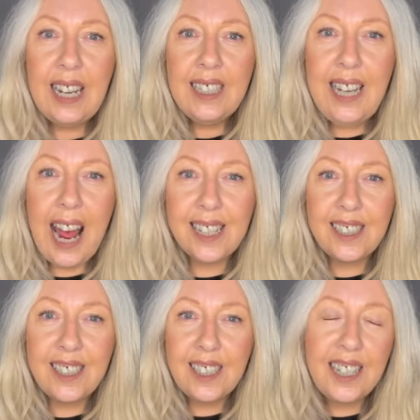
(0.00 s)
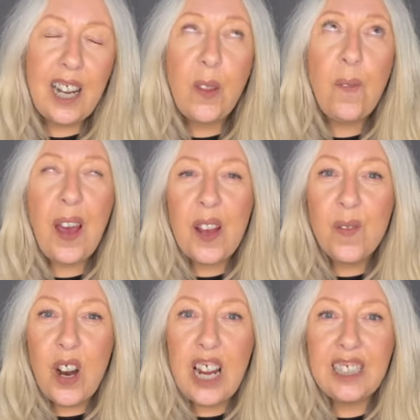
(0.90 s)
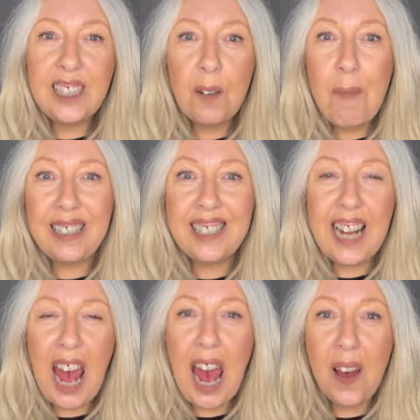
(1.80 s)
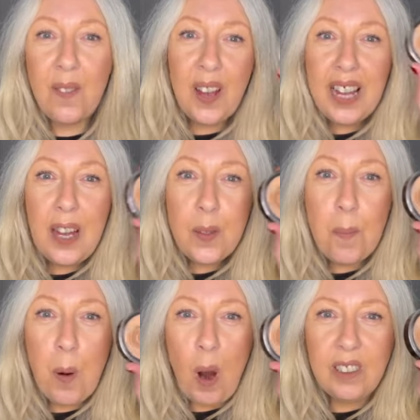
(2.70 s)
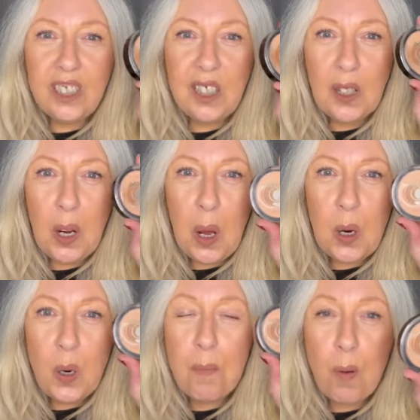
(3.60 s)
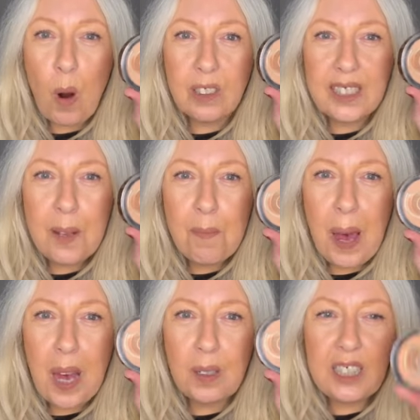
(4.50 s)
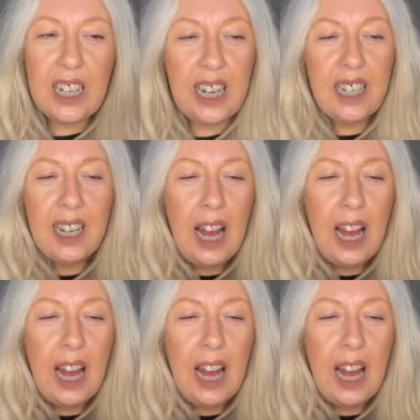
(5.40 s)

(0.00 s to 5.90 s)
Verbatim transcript: Next, another favorite, must have the Bronze and Glow Bronzing Powder.